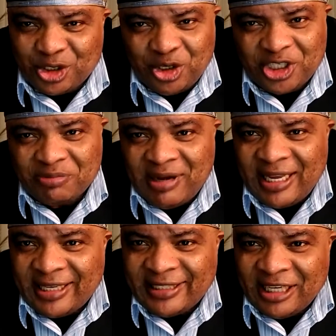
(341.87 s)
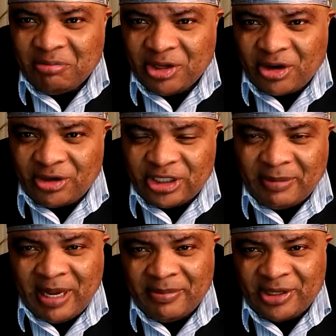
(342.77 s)
just smile at them, because they
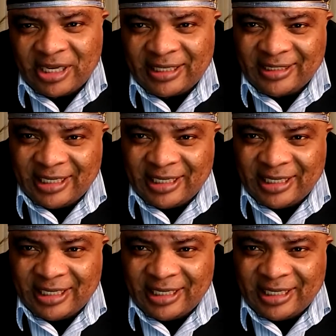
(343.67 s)
might be casting